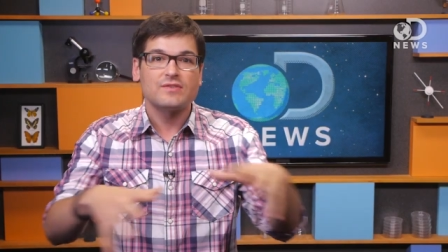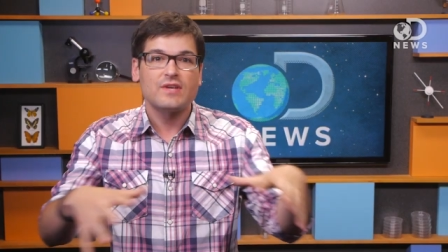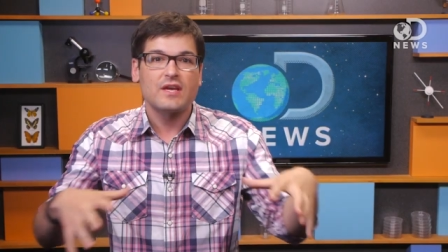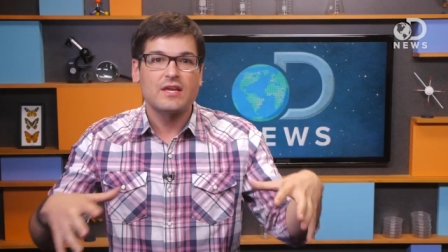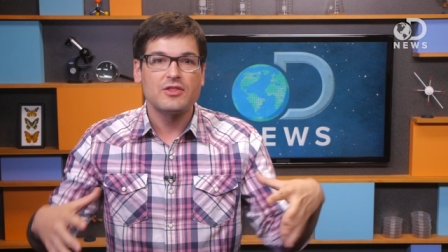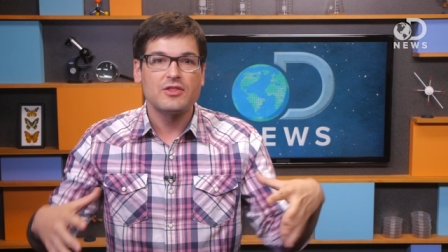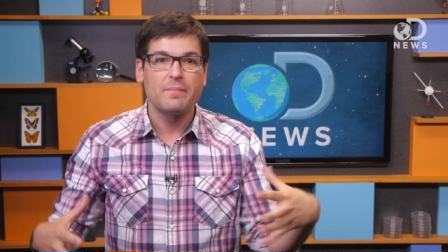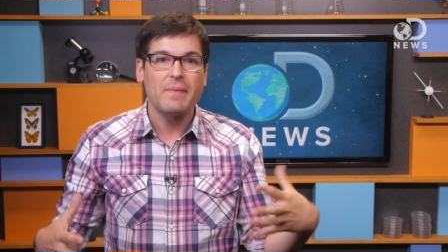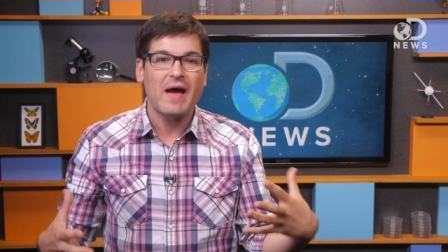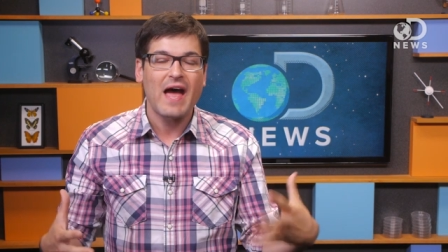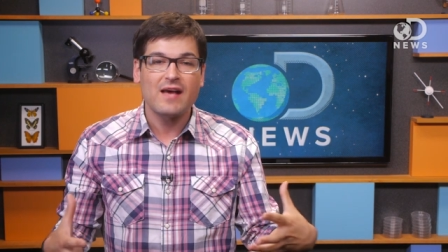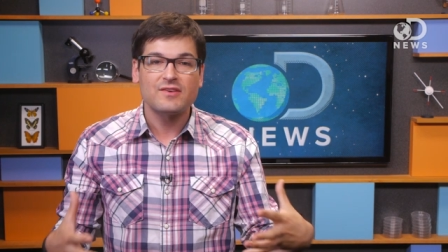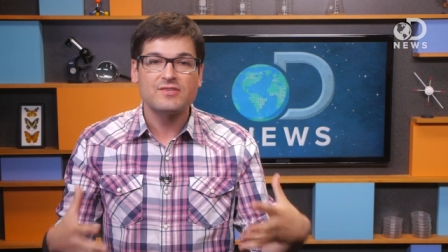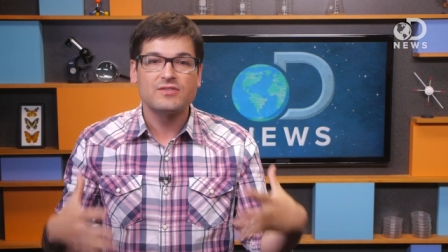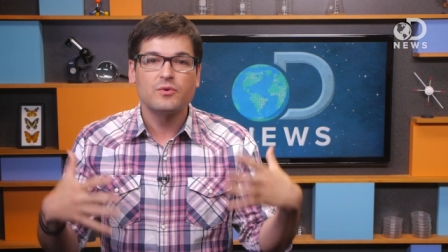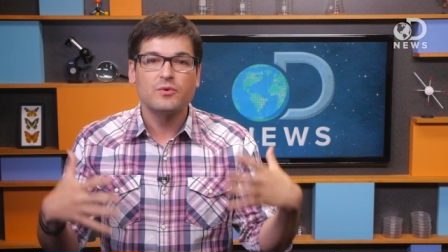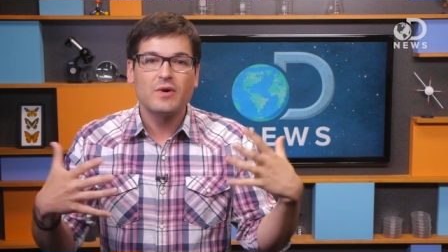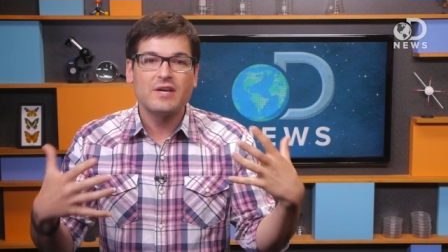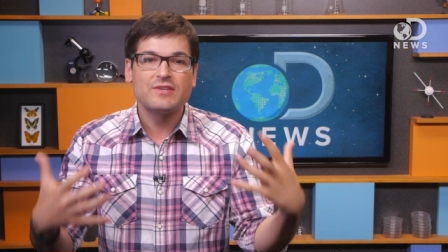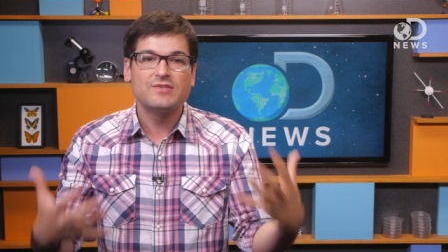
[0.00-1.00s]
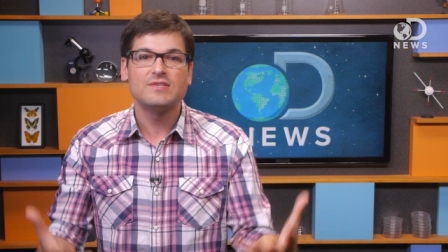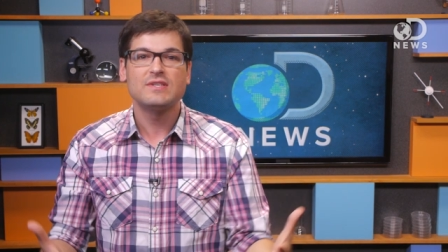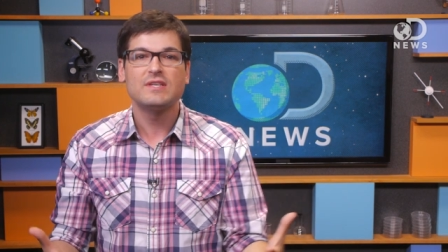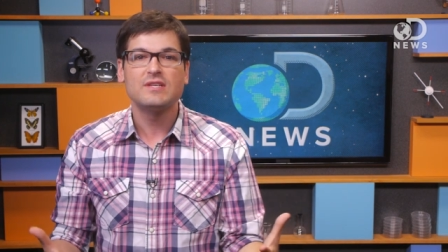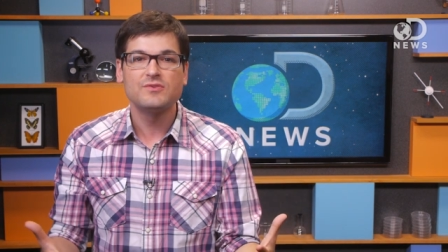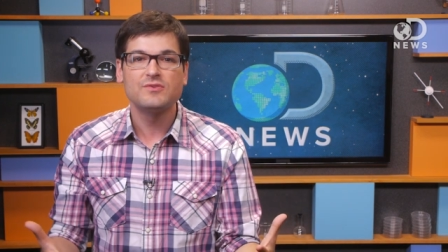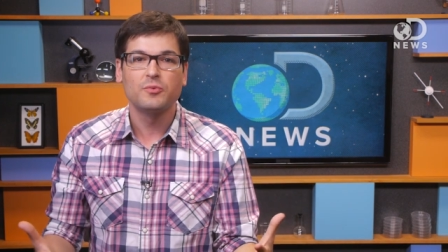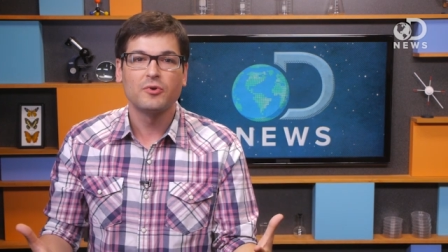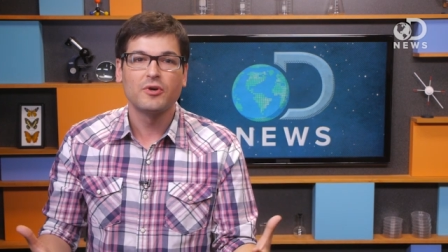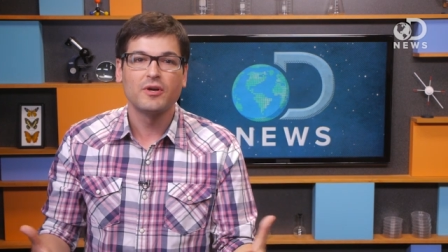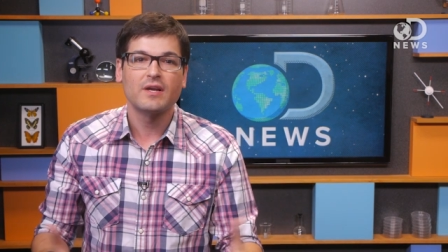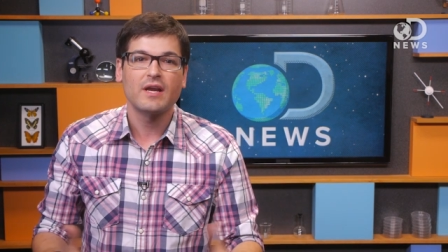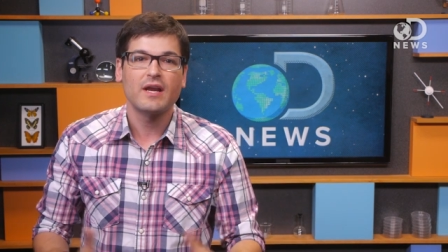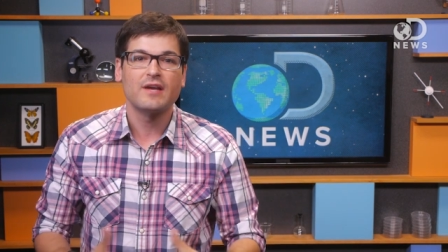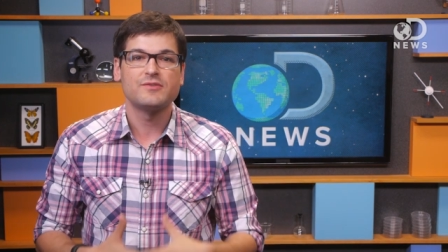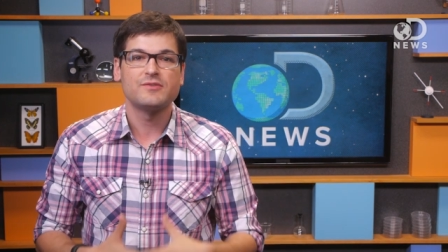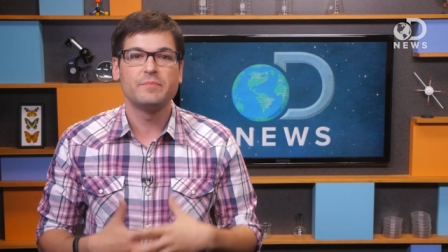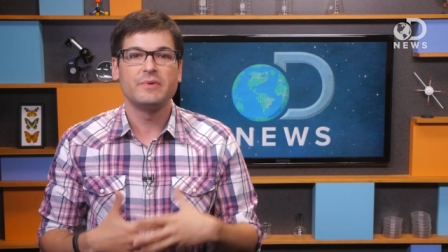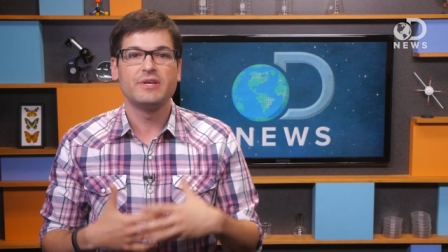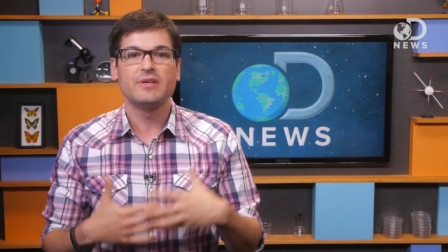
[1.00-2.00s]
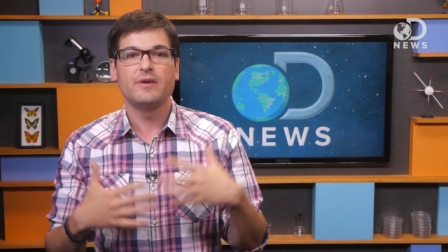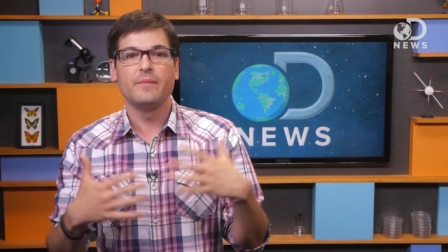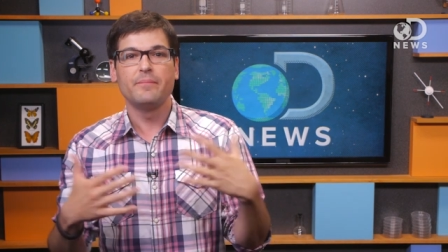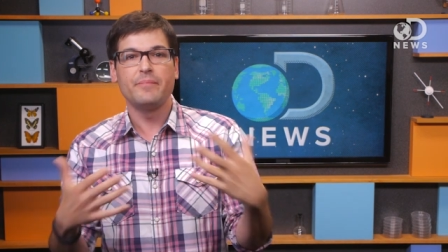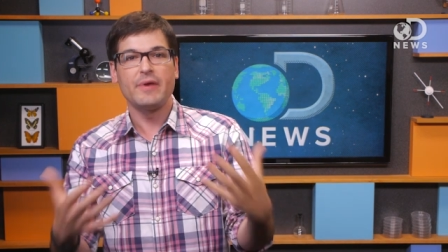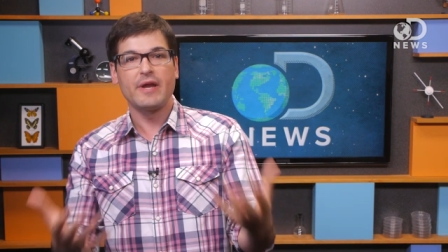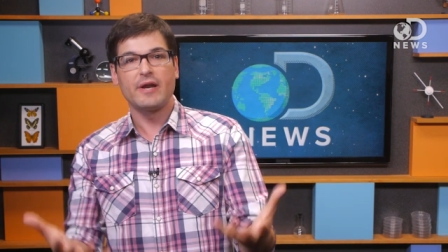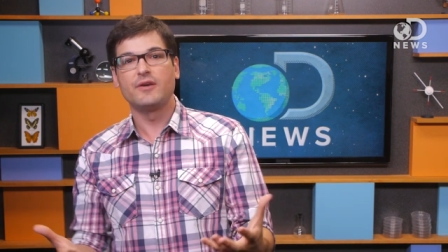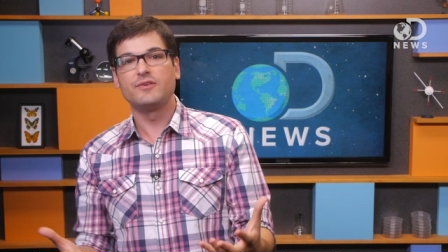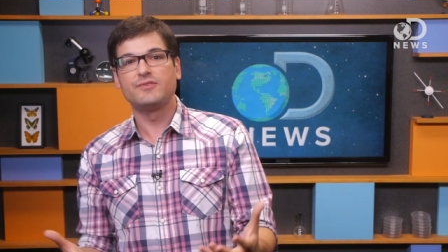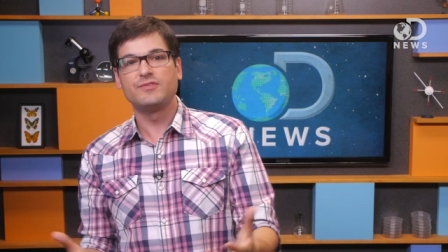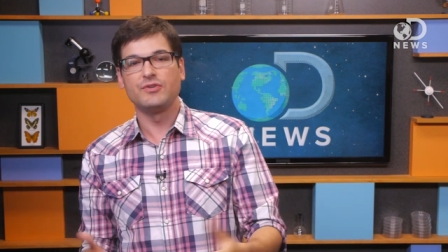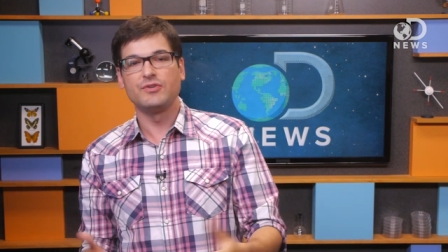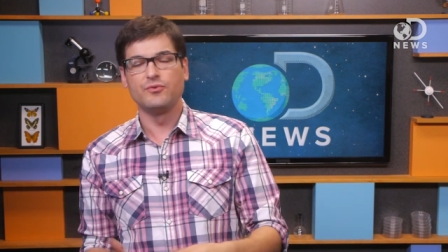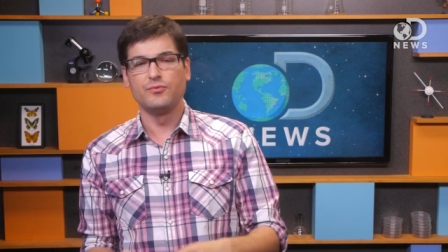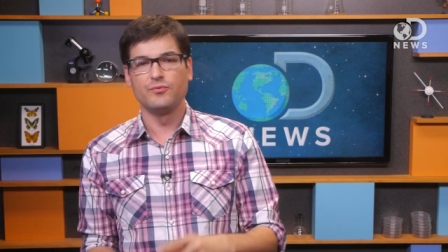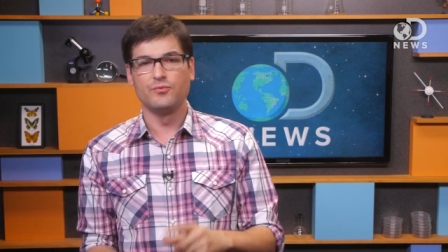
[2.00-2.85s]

Like in the past, the way cities work has been compared to